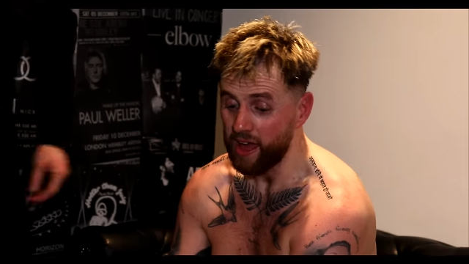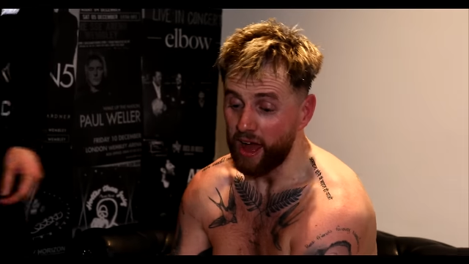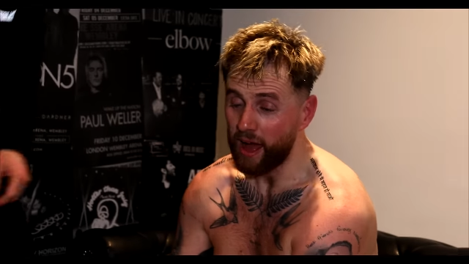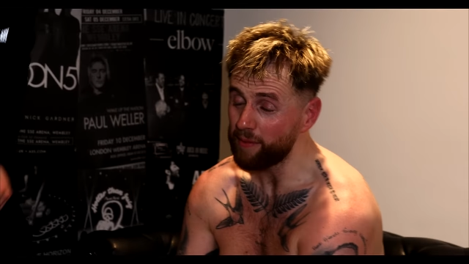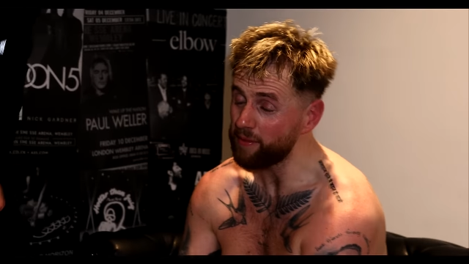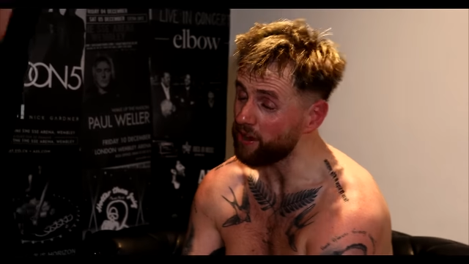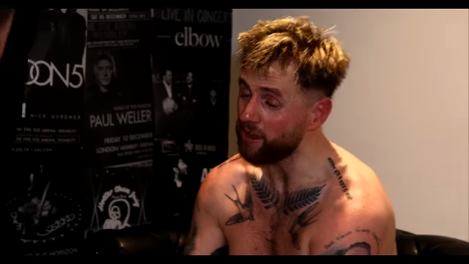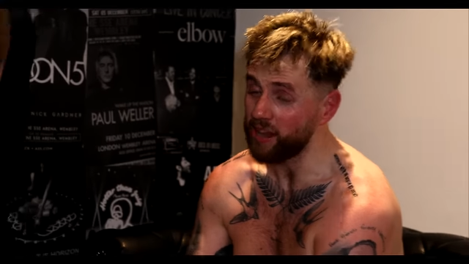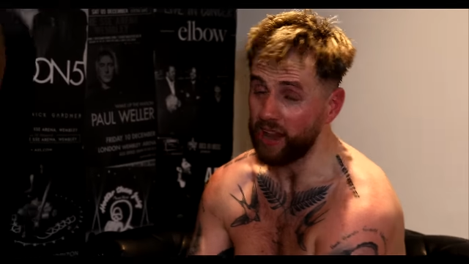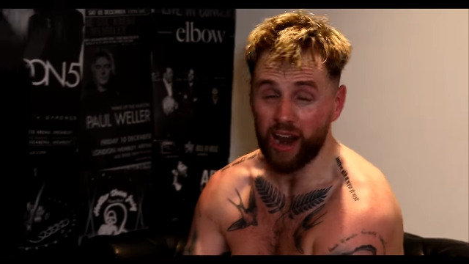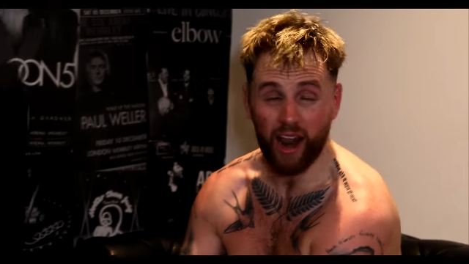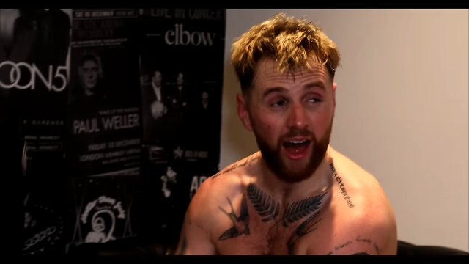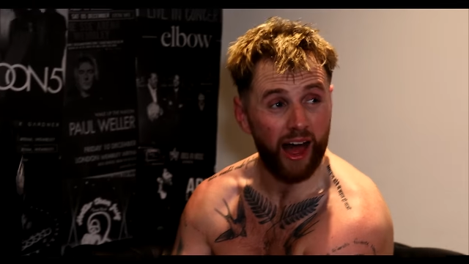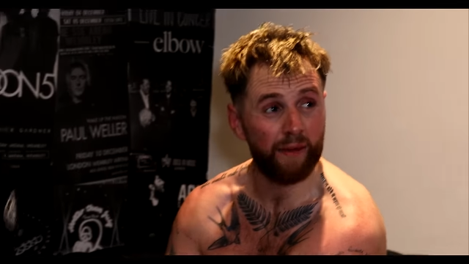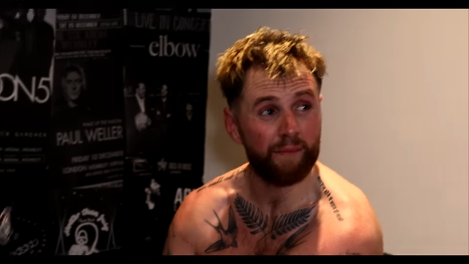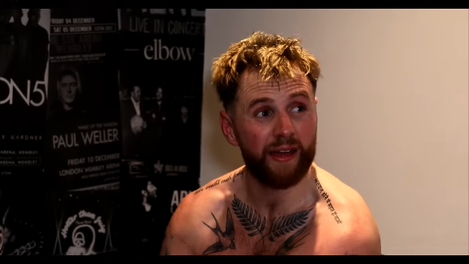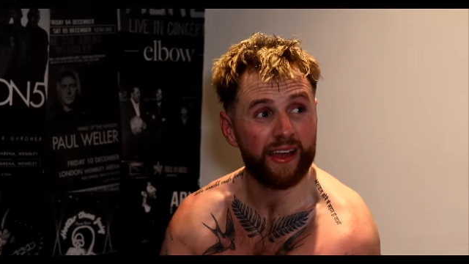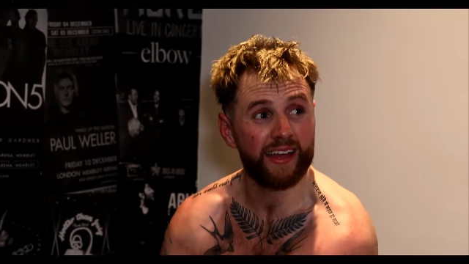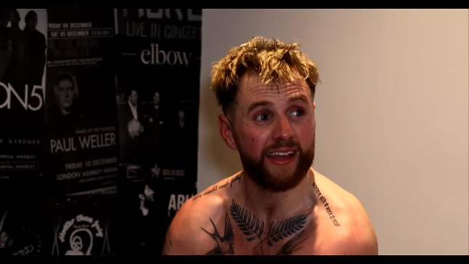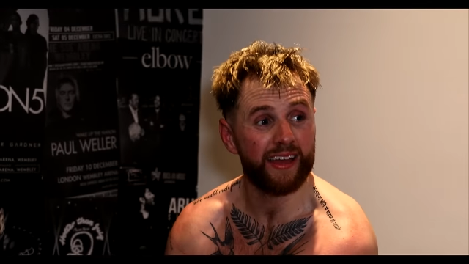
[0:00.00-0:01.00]
not gonna
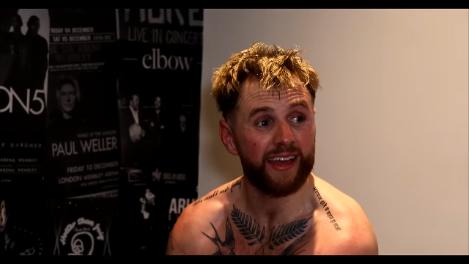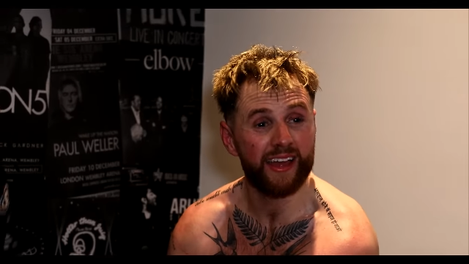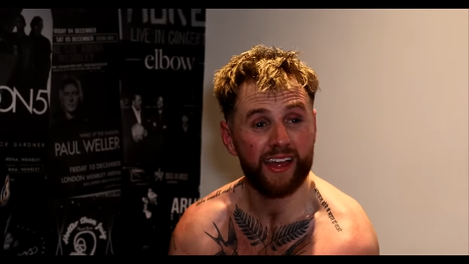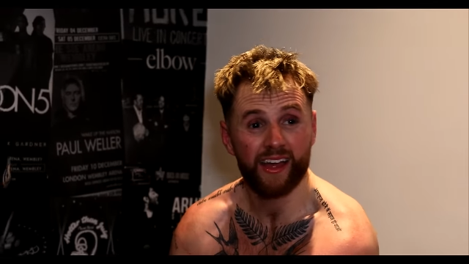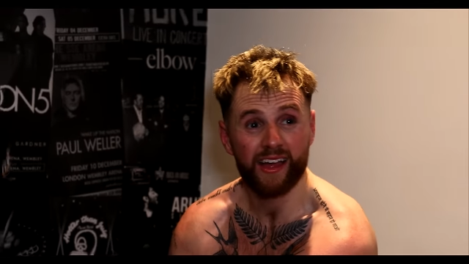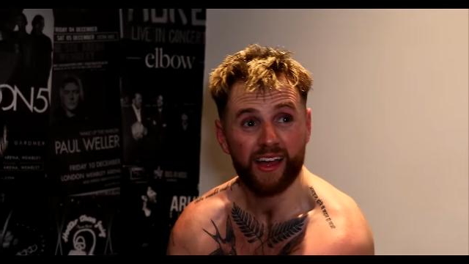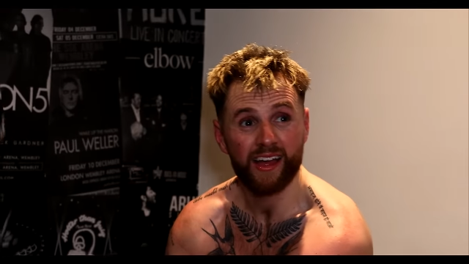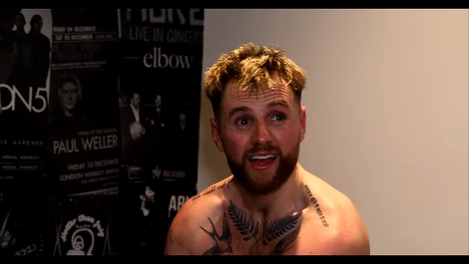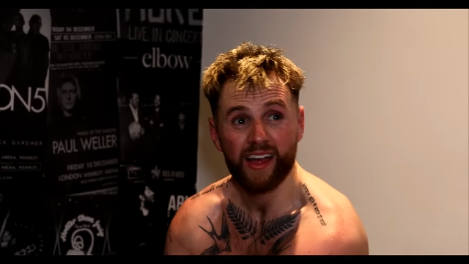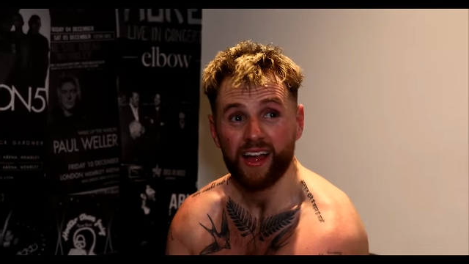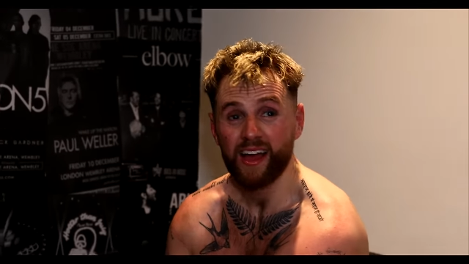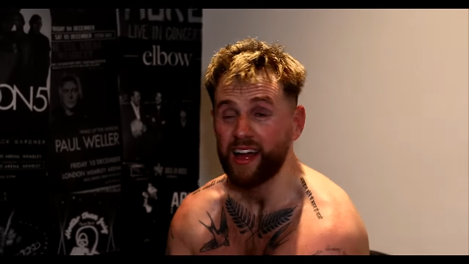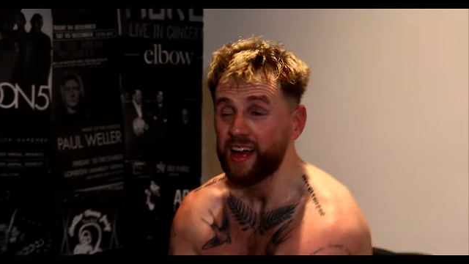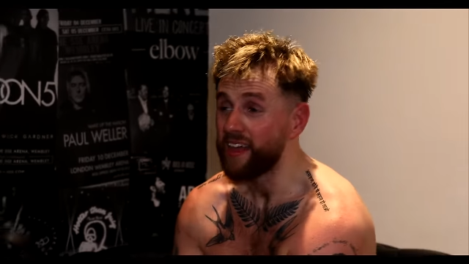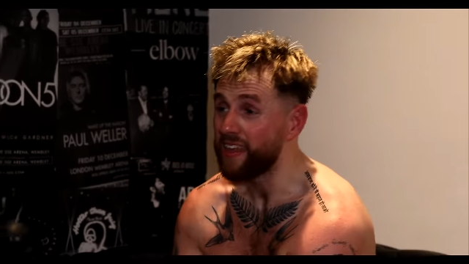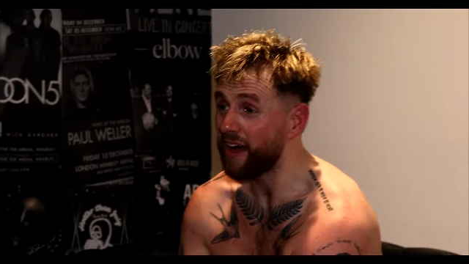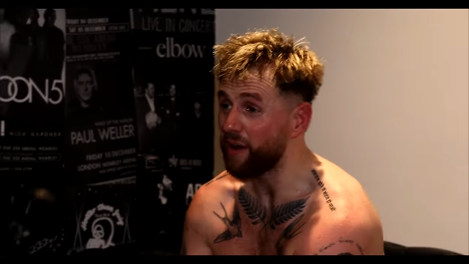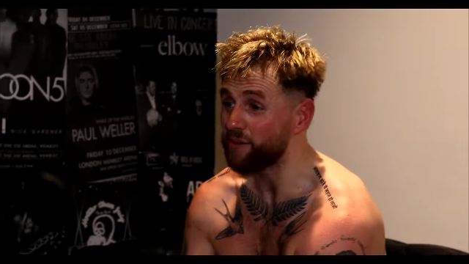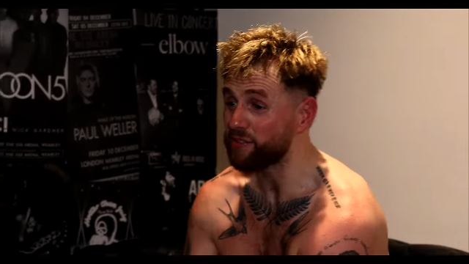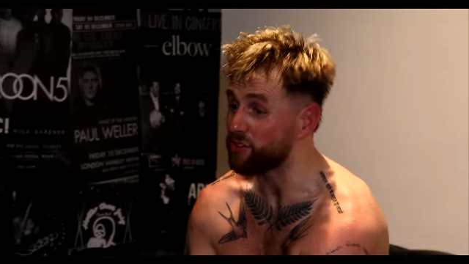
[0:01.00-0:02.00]
lie, mate.
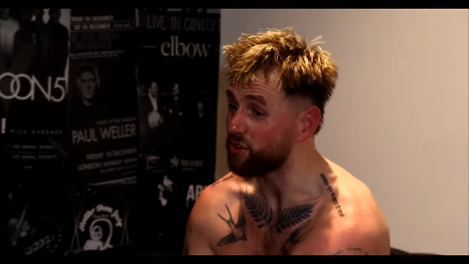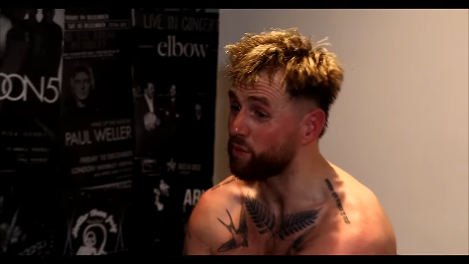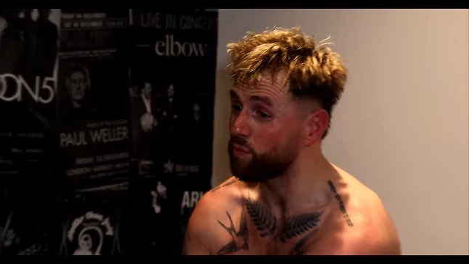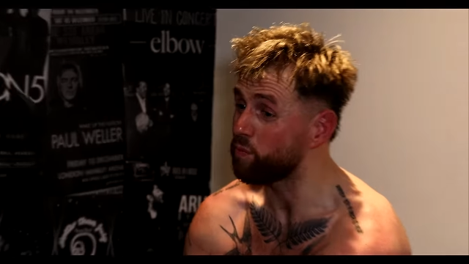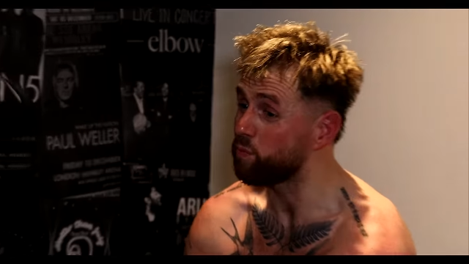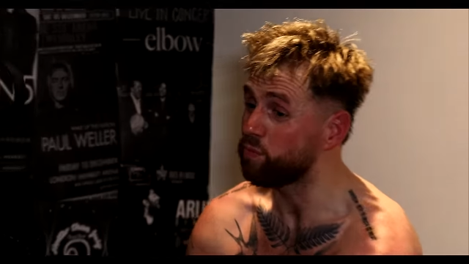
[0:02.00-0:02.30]
That was the